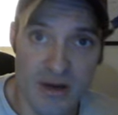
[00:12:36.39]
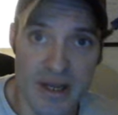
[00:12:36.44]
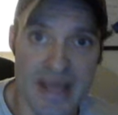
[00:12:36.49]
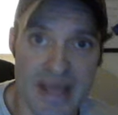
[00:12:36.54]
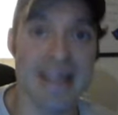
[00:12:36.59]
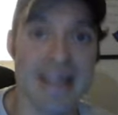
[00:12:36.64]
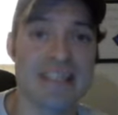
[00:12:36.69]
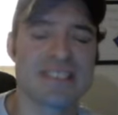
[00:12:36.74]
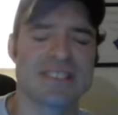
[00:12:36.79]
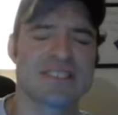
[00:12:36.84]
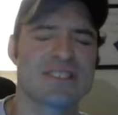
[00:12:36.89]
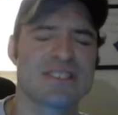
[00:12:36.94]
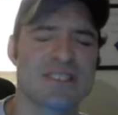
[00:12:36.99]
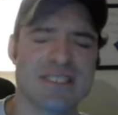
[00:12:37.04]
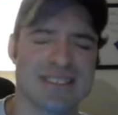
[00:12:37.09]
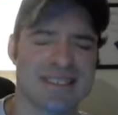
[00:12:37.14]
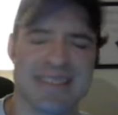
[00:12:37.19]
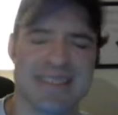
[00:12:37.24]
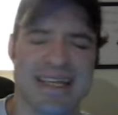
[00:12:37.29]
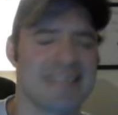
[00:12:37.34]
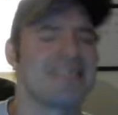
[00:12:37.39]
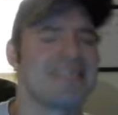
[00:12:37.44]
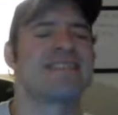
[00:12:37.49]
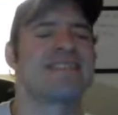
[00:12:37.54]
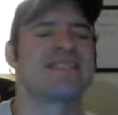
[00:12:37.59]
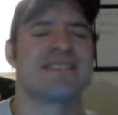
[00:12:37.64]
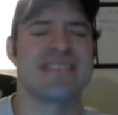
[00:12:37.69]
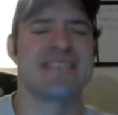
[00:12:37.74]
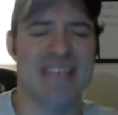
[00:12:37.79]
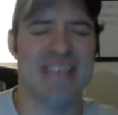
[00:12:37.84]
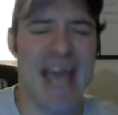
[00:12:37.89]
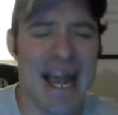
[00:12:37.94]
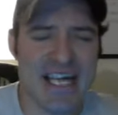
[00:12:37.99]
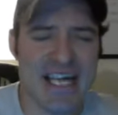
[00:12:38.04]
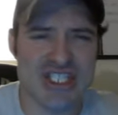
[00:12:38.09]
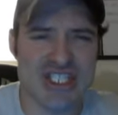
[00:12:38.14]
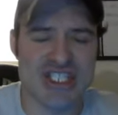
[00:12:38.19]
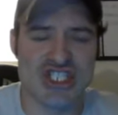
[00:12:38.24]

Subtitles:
And it's actually